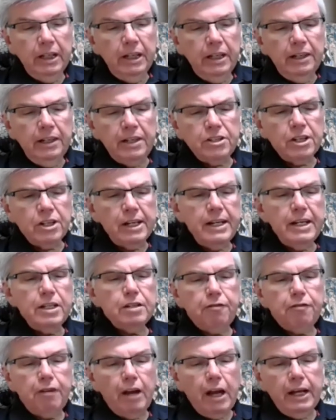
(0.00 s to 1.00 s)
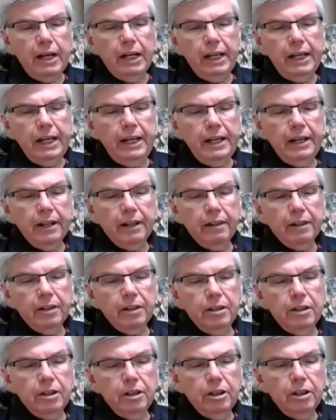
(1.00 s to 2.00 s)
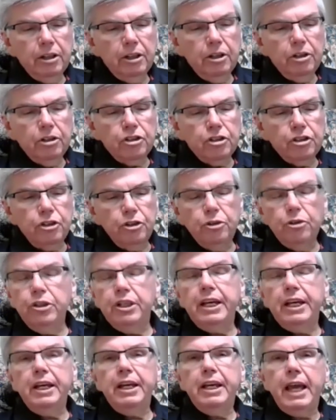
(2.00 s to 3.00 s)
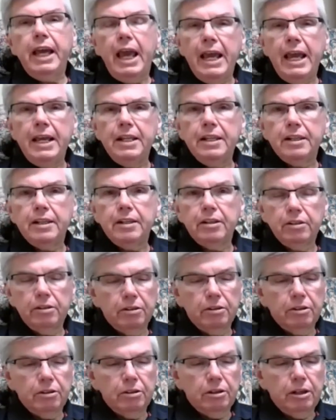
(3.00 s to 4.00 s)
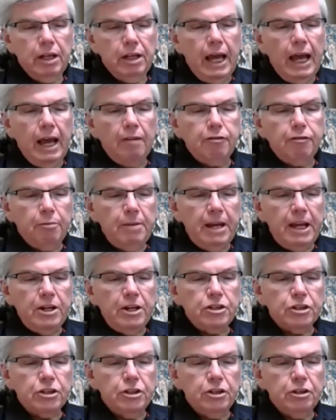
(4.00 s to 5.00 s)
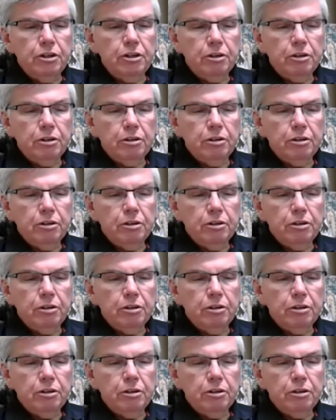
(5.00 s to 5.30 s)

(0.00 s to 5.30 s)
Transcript: This leads finally to the eighth affirmation